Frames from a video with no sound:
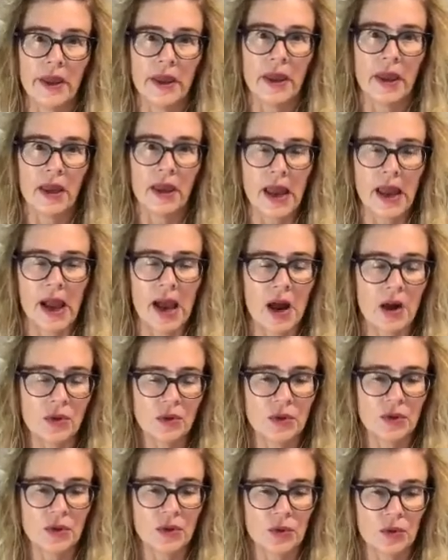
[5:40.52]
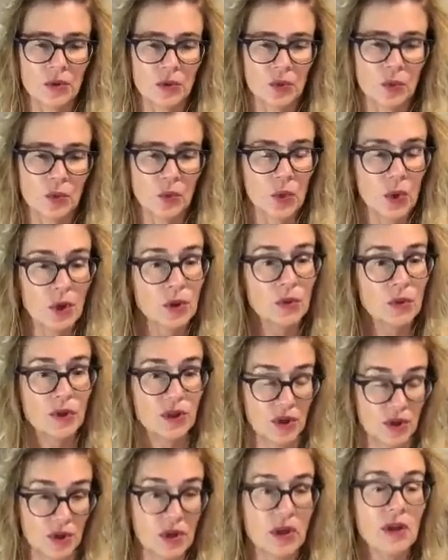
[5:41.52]
And how you work with
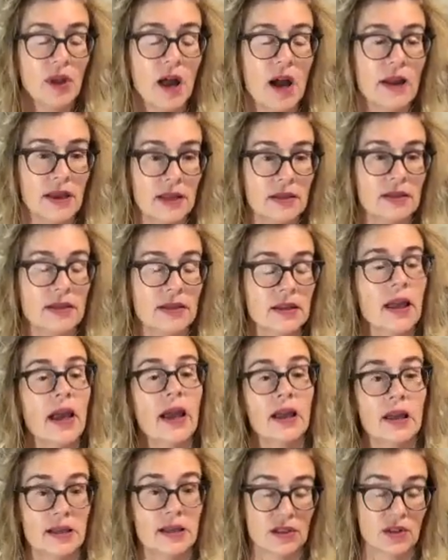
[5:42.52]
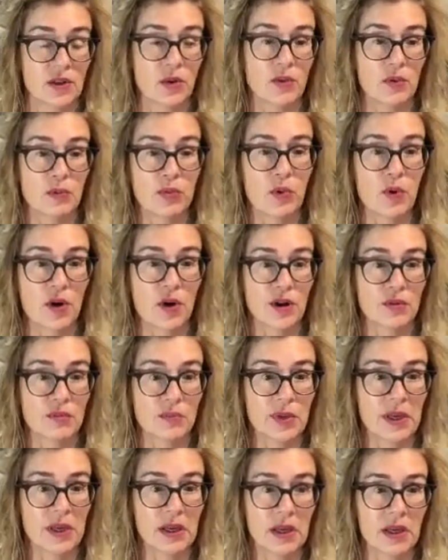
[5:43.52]
your clients. And that is so important
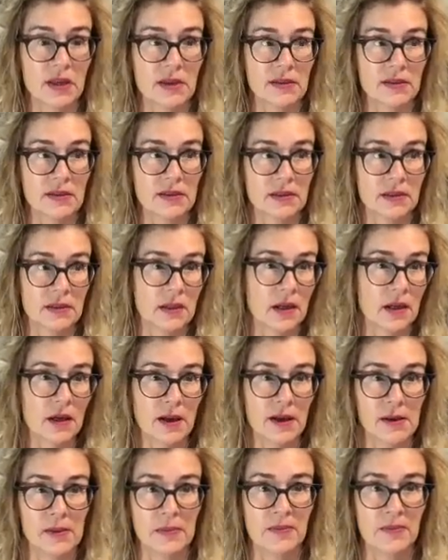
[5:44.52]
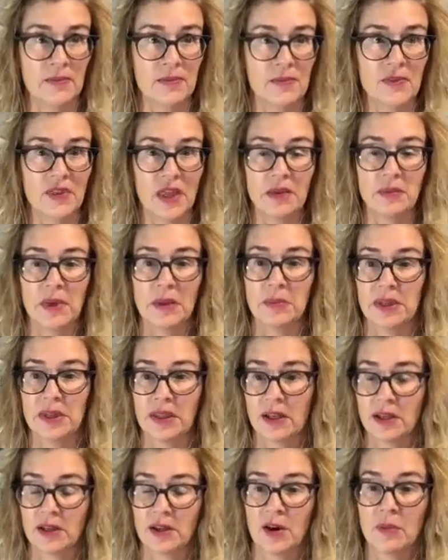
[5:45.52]
because they may be
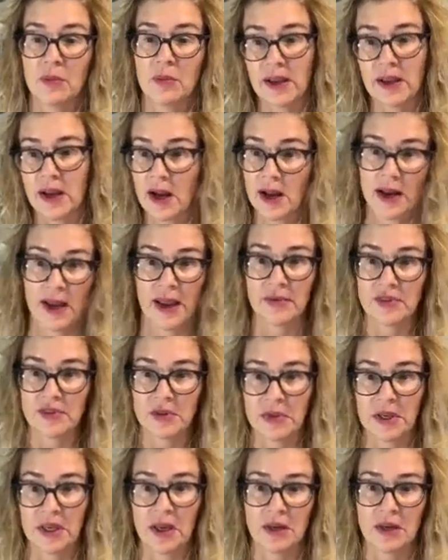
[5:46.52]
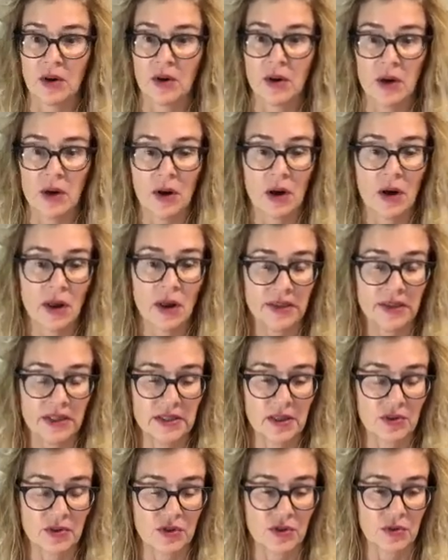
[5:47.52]
thinking, oh my God, I have to be on all these
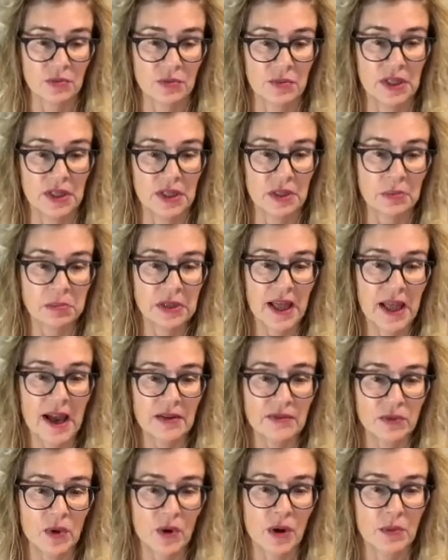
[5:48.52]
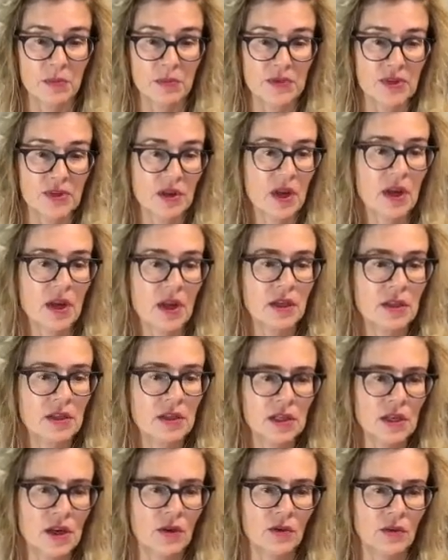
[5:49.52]
social media platforms.
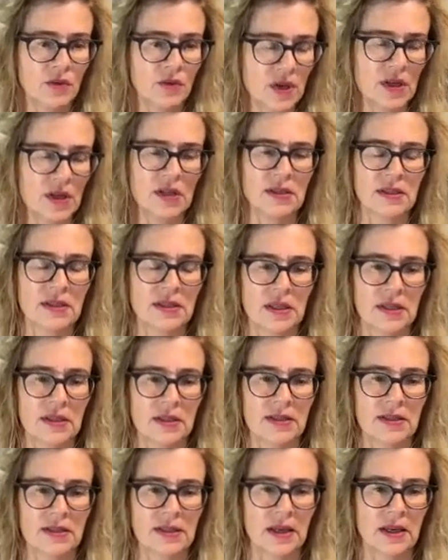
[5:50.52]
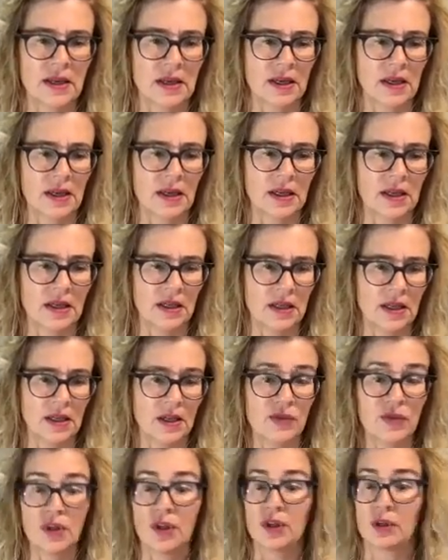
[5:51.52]
For instance,
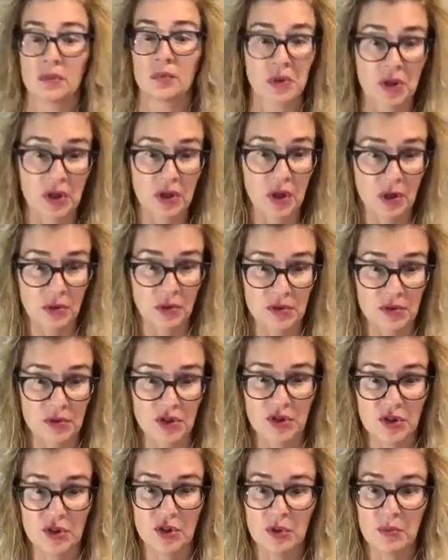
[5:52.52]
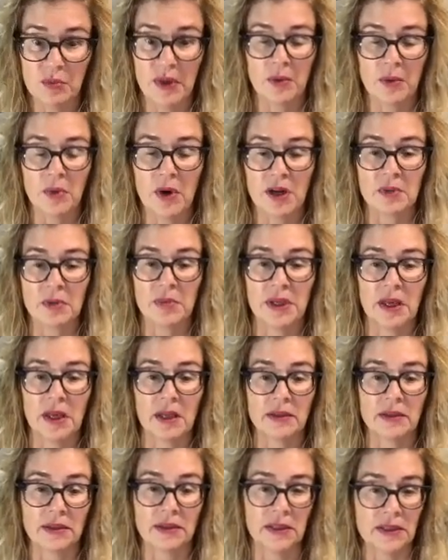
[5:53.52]
if you're a book coach, you may want to be
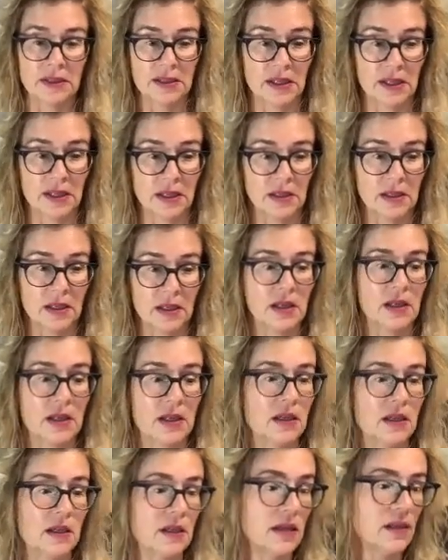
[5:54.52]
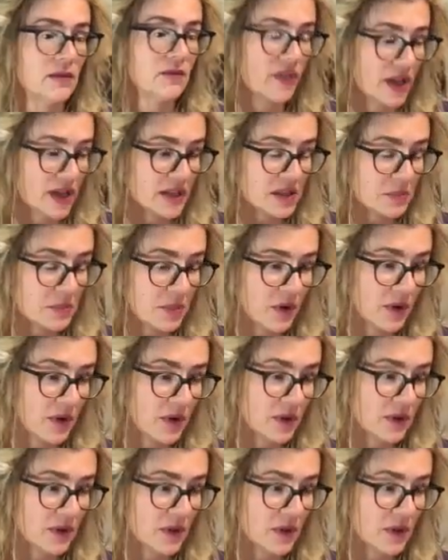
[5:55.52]
on LinkedIn and Facebook.